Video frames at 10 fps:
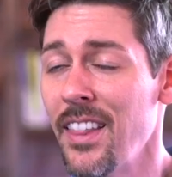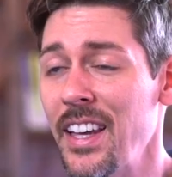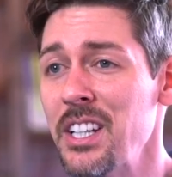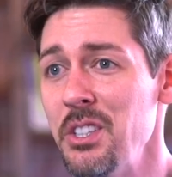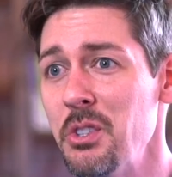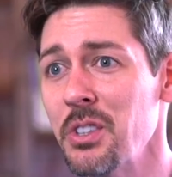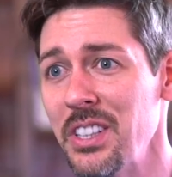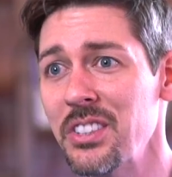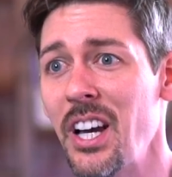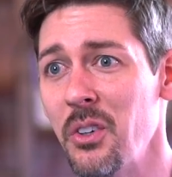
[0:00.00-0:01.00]
They can
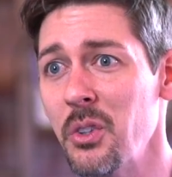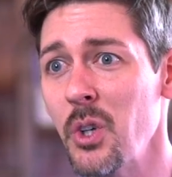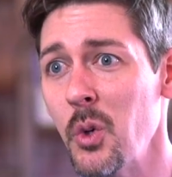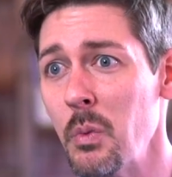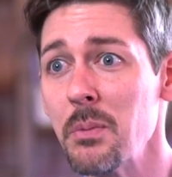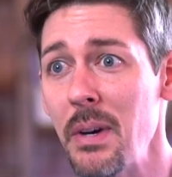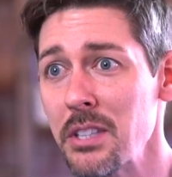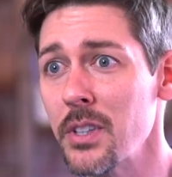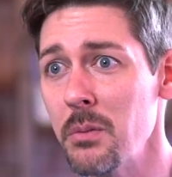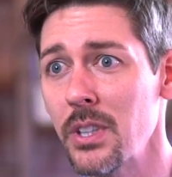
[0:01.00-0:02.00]
usually decide on their own what's
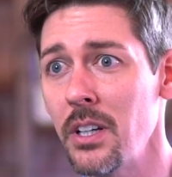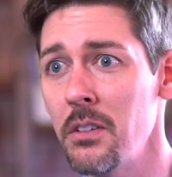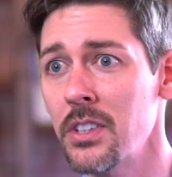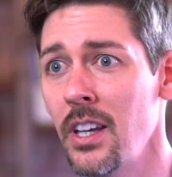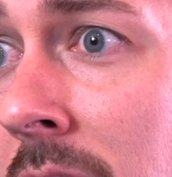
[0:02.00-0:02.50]
best for themselves,